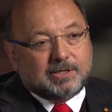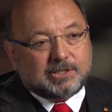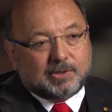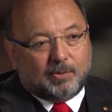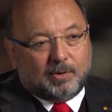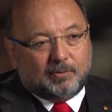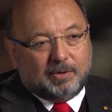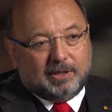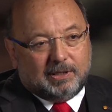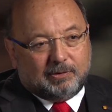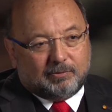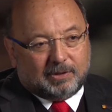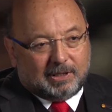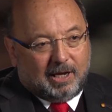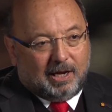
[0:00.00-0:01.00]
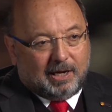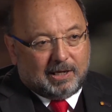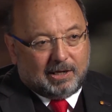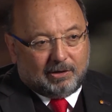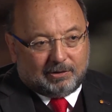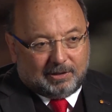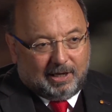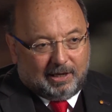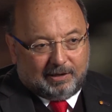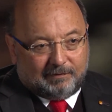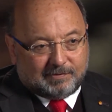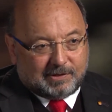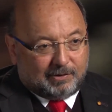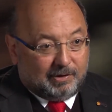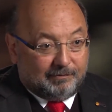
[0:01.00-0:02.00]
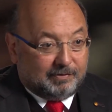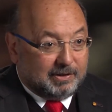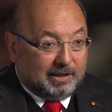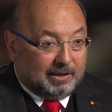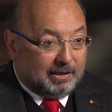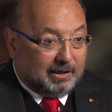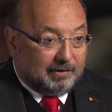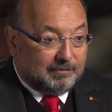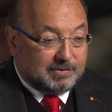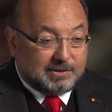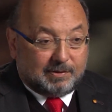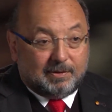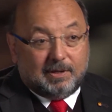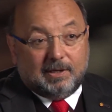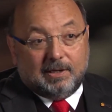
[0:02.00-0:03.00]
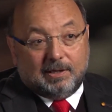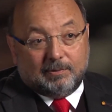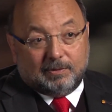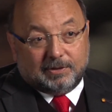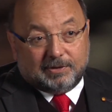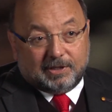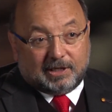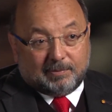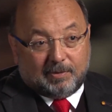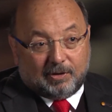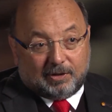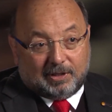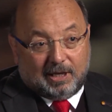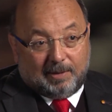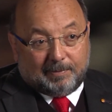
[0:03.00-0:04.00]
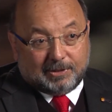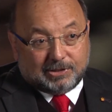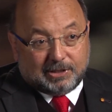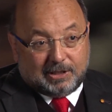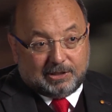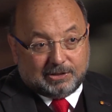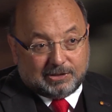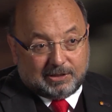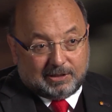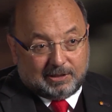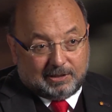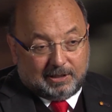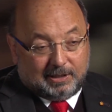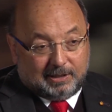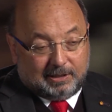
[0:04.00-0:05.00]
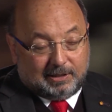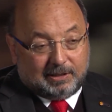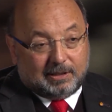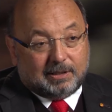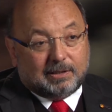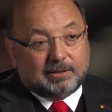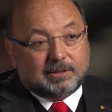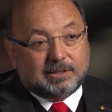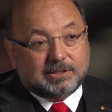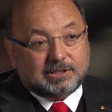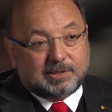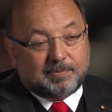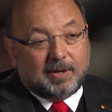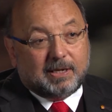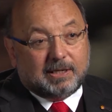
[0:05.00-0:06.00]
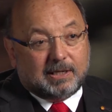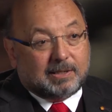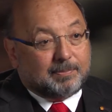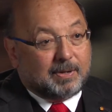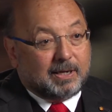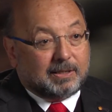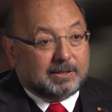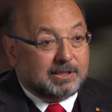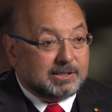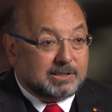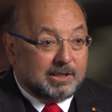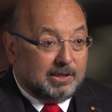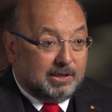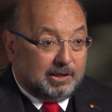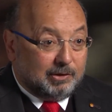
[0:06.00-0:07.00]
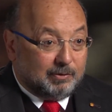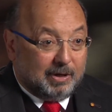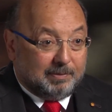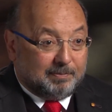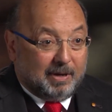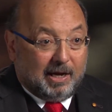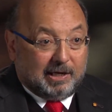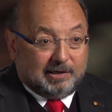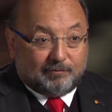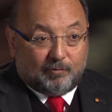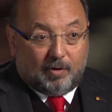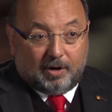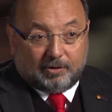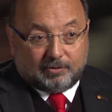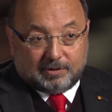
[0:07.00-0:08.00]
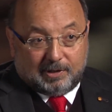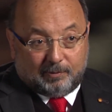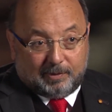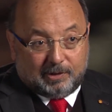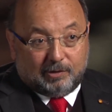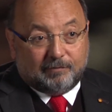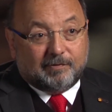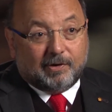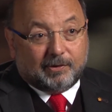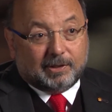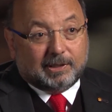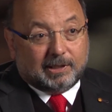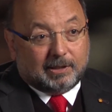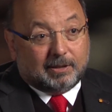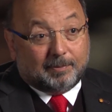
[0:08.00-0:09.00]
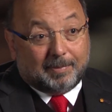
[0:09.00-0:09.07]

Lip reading: So we really rely our lives, our everyday lives, when you think about climate change and the like, is dependent upon this great body of water that we know very little